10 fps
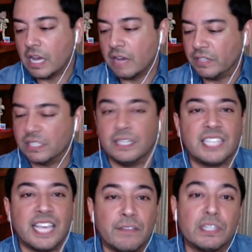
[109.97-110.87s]
Obviously,
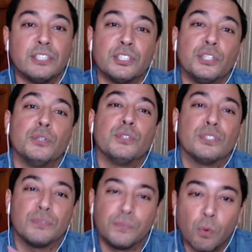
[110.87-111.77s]
it's heavily
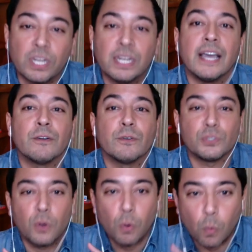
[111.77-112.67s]
skewed to
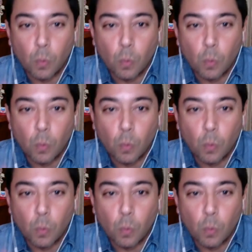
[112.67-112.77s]
forty-niners,